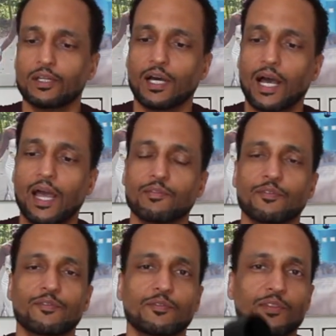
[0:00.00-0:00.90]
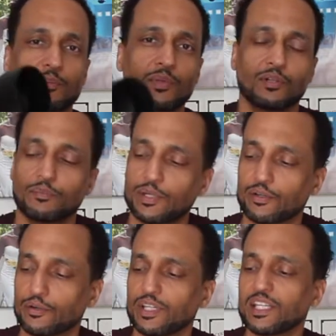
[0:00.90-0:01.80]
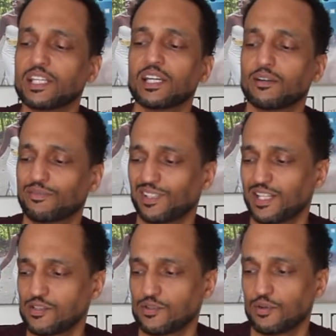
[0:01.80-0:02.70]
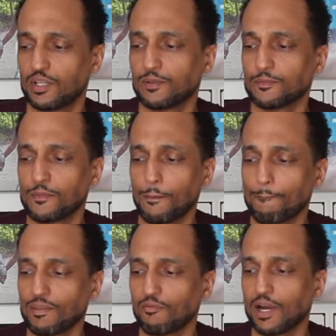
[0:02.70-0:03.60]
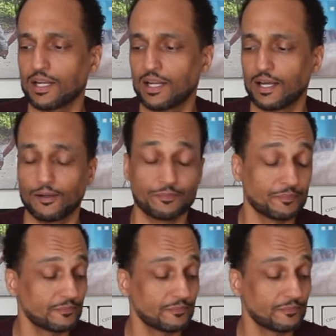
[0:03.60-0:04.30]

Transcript: I have a 50mm EF lens on it right now.